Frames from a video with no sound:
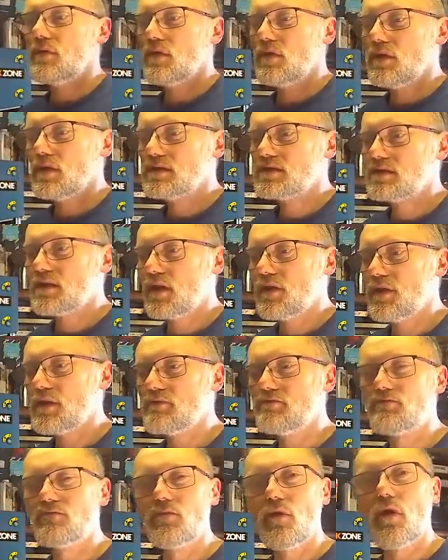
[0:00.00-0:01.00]
there's
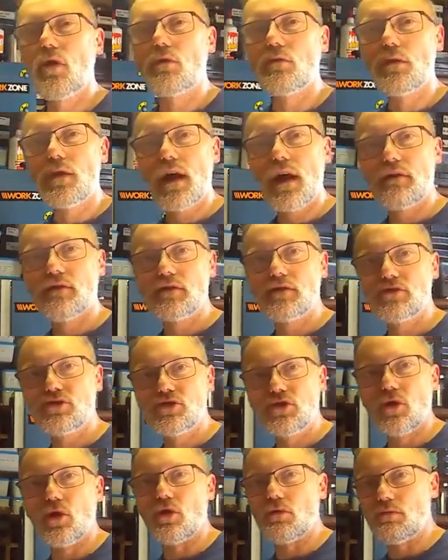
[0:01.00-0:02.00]
nothing wrong with having a
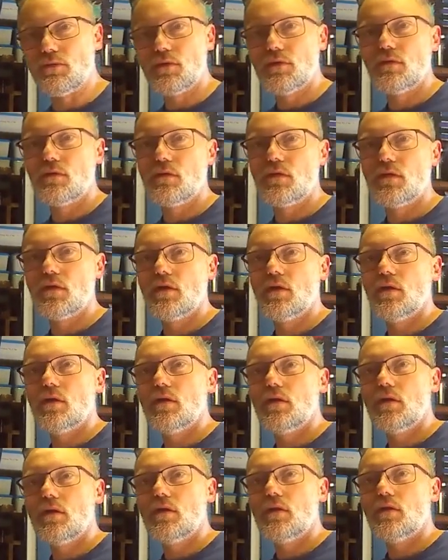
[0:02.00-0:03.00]
job,
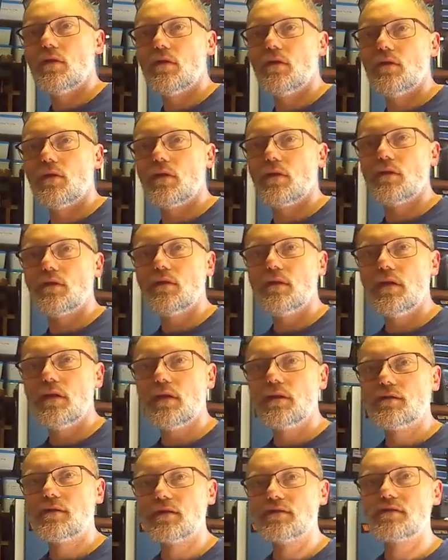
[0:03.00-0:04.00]
but
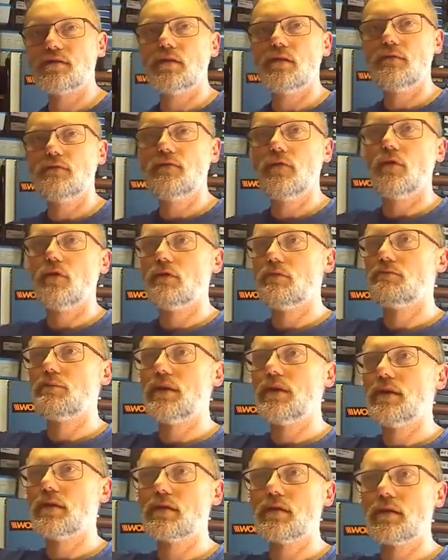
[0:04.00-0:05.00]
doesn't involve
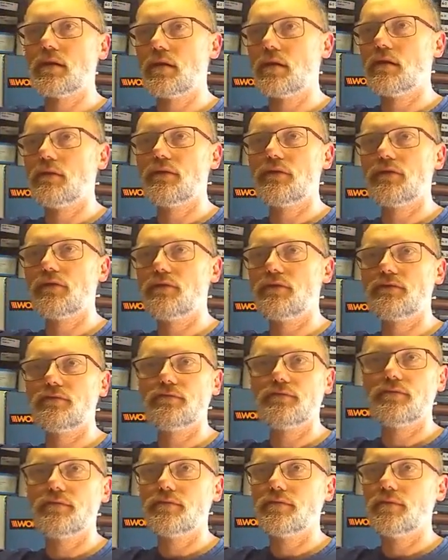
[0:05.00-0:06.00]
being kind of
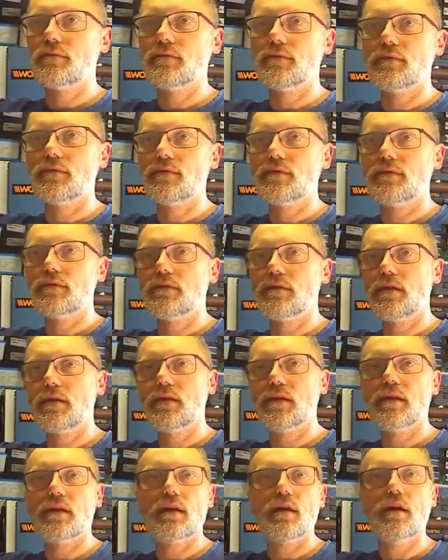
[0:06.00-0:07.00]

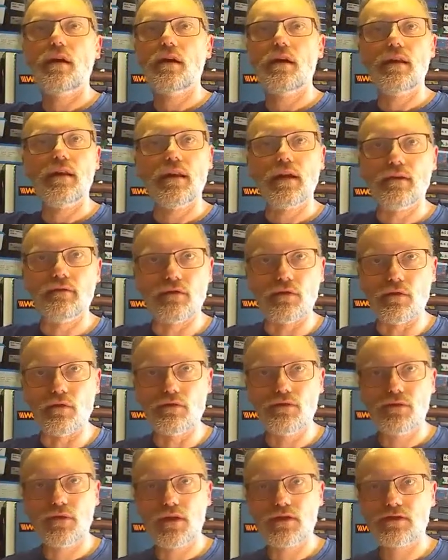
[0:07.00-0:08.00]
at a high
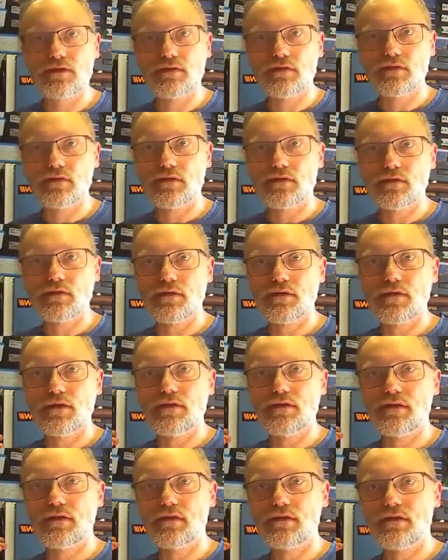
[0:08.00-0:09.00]
level,
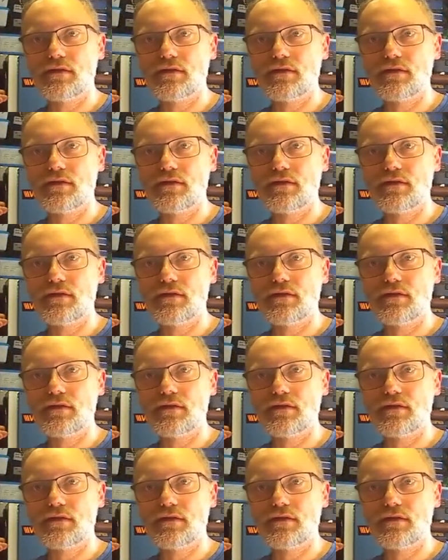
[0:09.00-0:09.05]
if